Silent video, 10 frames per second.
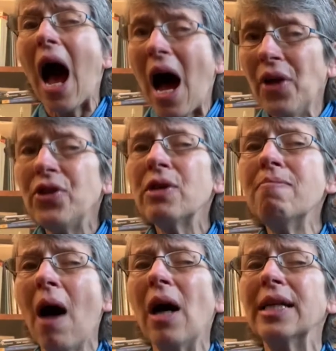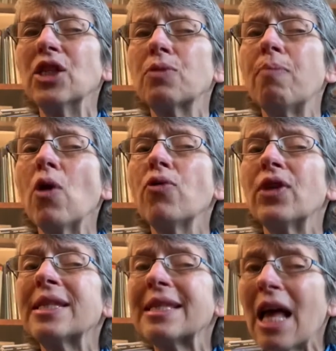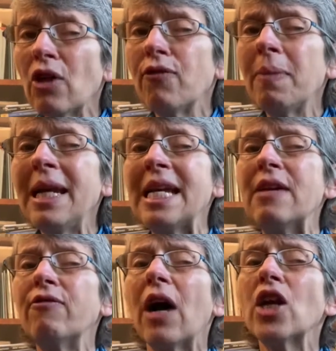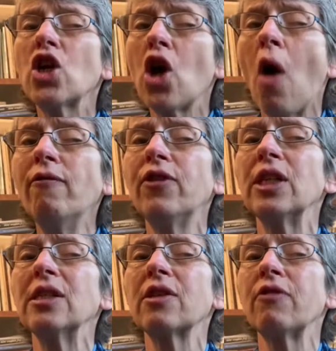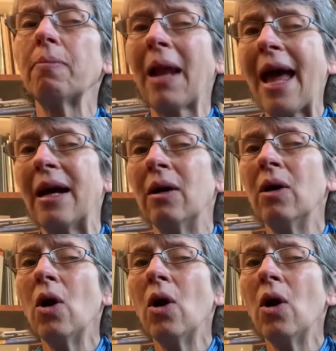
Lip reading: undermines both the self-belief and confidence of a player,